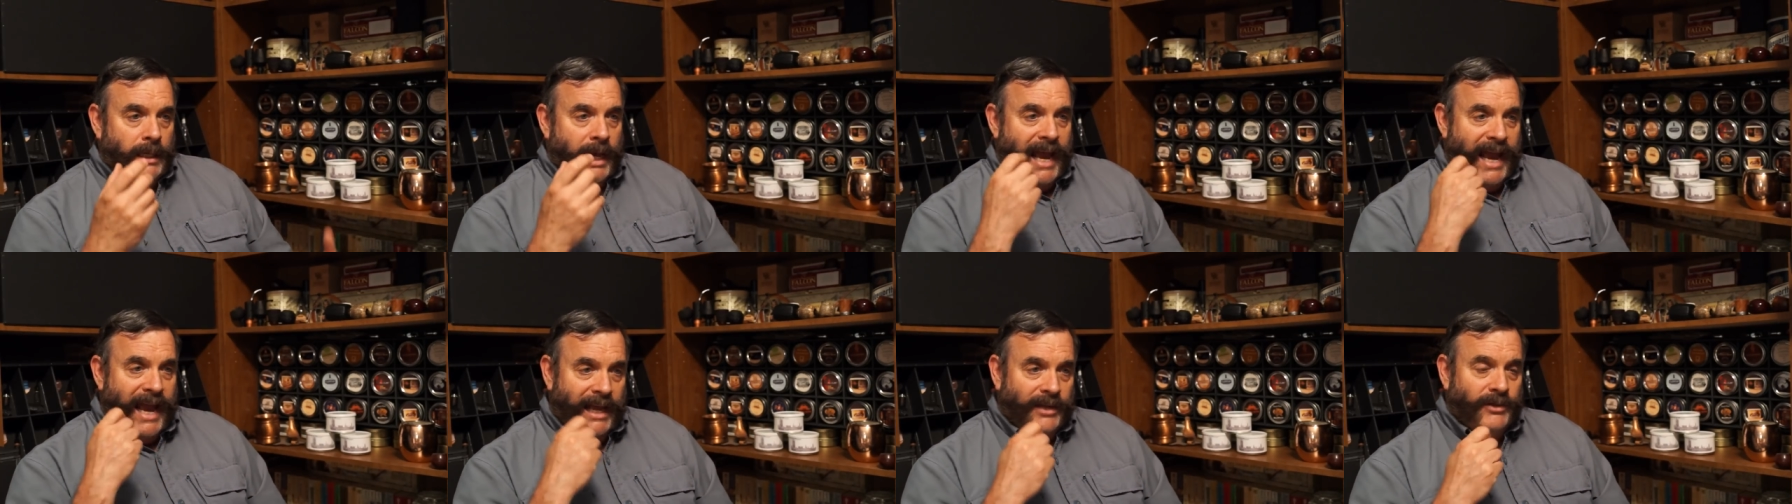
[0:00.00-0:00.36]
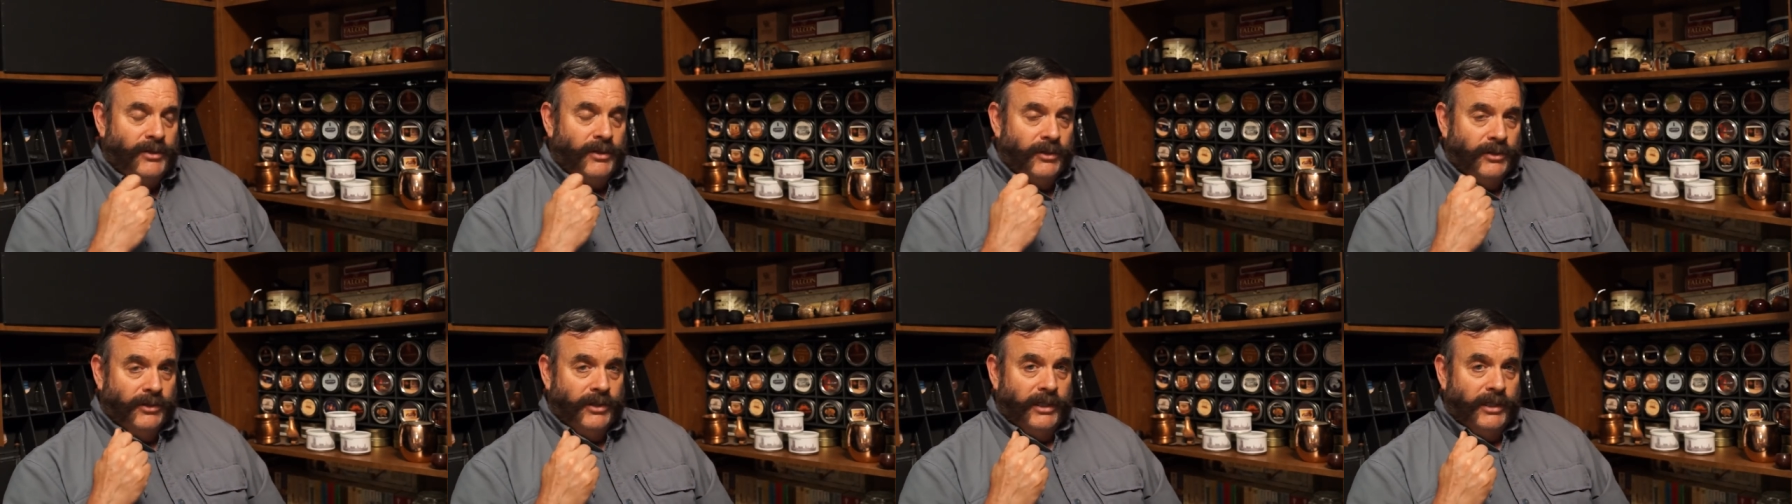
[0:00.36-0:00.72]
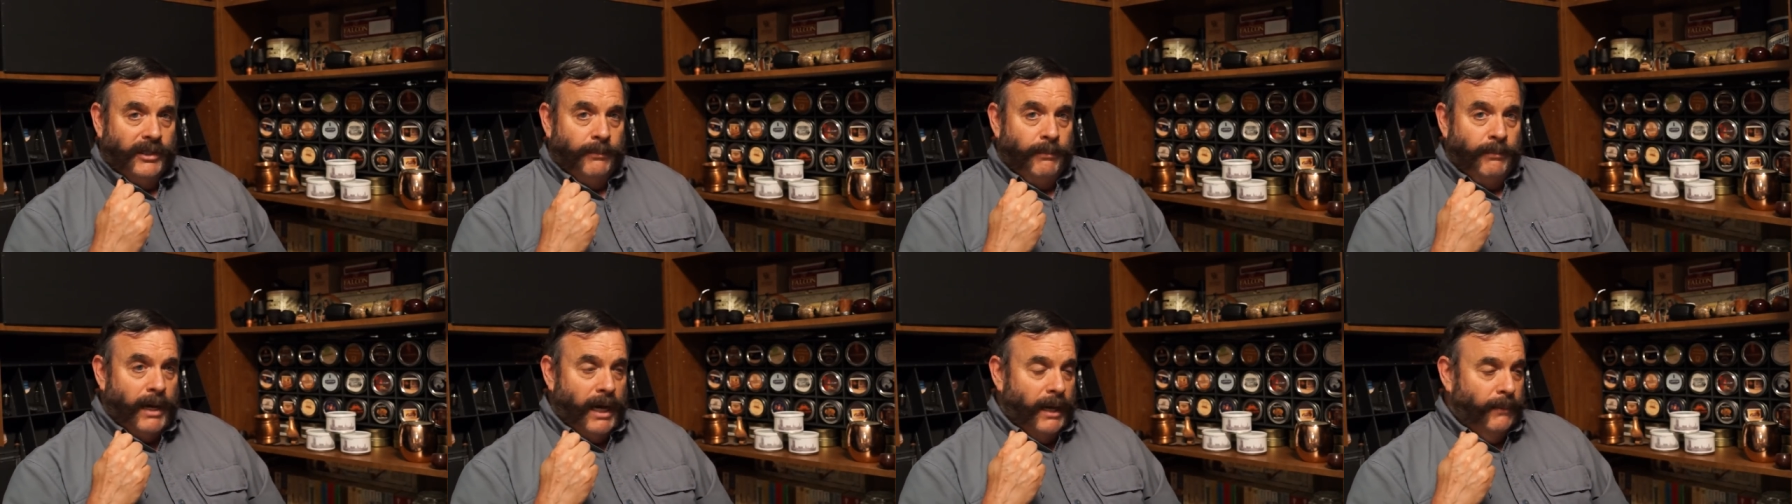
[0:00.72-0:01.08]
as you stick
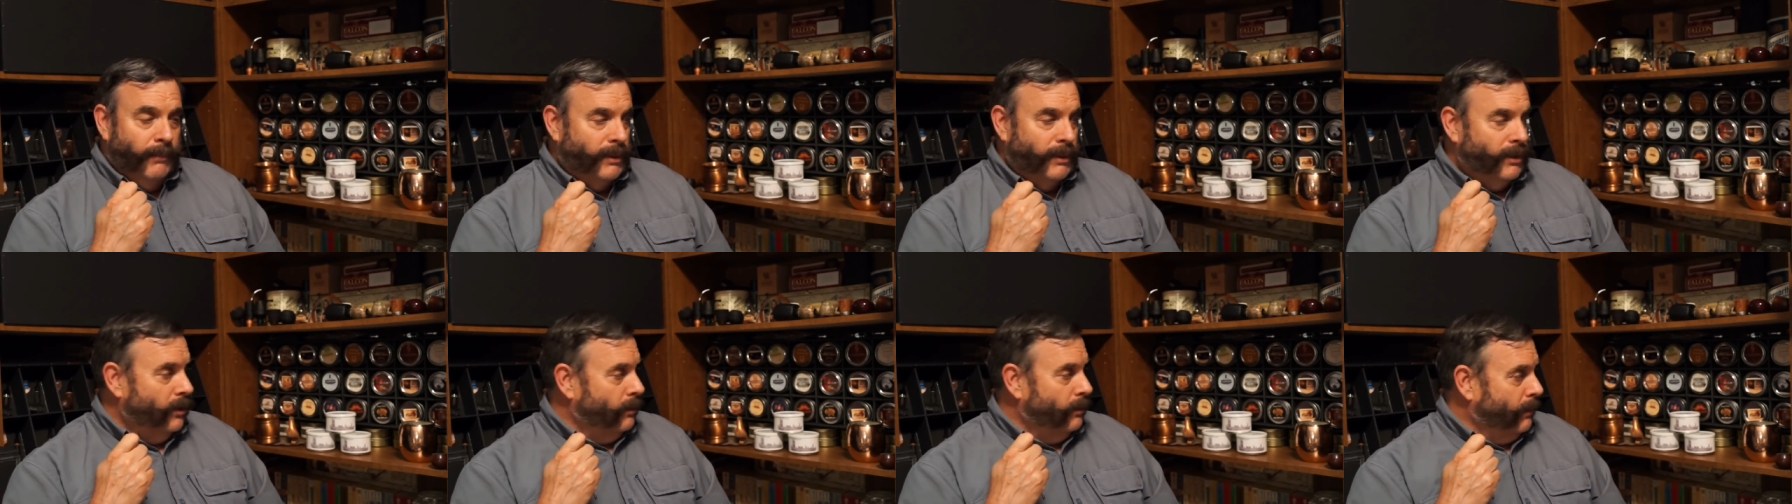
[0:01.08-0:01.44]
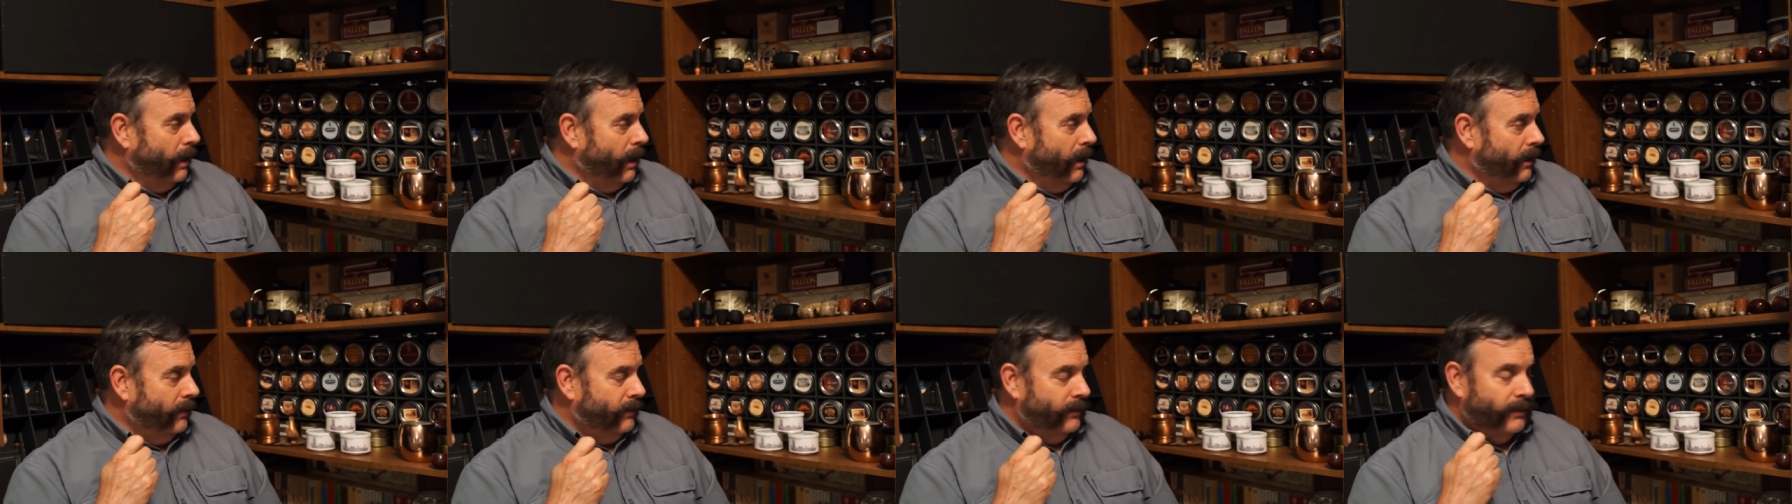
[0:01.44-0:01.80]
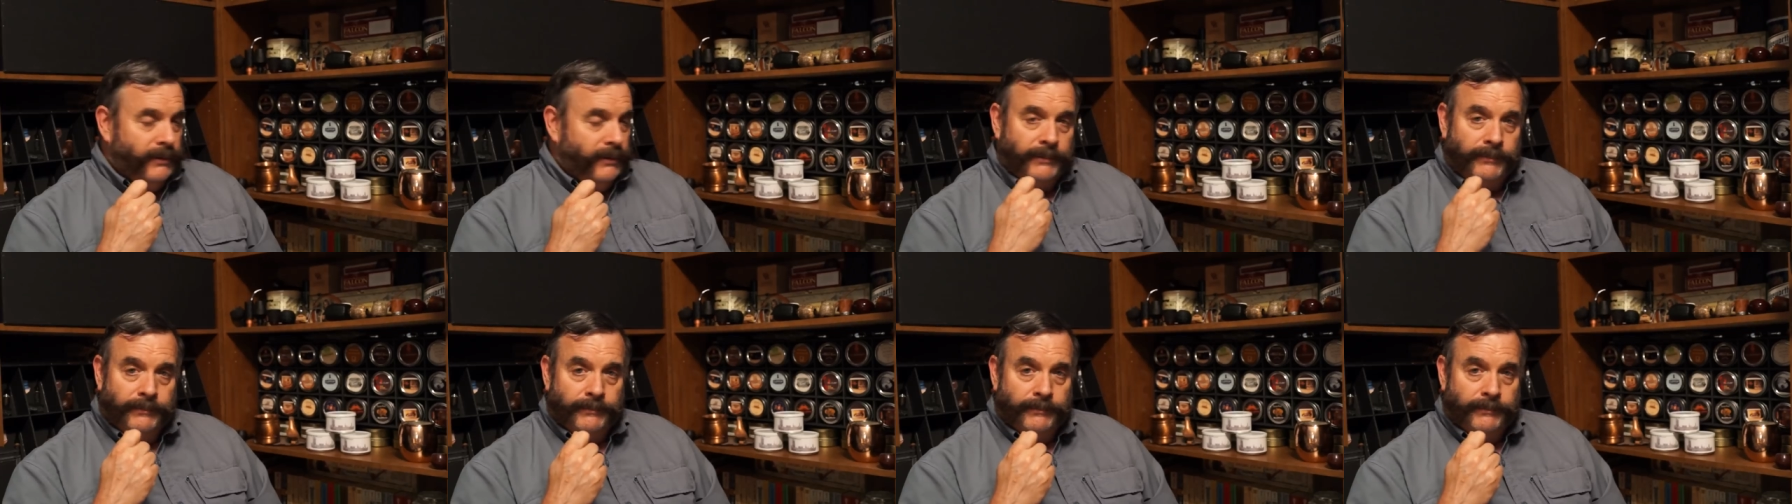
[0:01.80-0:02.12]
the pipe into your mouth,